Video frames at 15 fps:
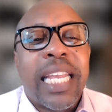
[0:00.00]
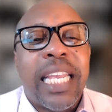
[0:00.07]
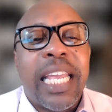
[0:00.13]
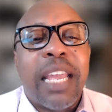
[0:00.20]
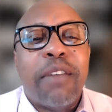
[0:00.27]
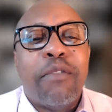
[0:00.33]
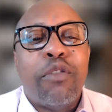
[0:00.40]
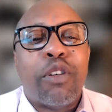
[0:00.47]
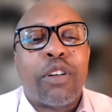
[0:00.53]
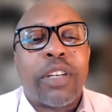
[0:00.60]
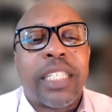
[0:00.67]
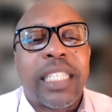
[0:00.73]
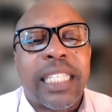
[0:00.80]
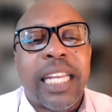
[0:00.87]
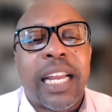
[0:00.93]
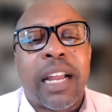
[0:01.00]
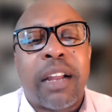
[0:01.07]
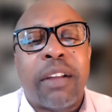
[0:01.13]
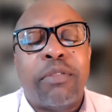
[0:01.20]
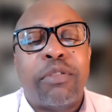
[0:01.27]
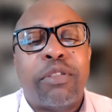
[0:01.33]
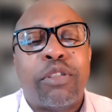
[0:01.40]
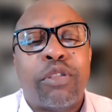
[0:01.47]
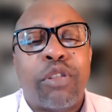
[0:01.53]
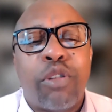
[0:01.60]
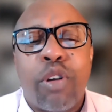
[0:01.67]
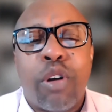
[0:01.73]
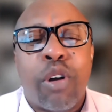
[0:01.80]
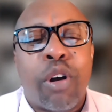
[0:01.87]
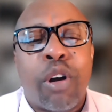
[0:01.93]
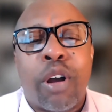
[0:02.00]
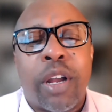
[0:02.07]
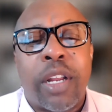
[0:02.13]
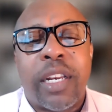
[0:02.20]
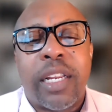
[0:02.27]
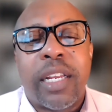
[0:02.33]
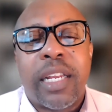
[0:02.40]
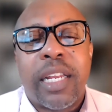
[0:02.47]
"Give yourselves to God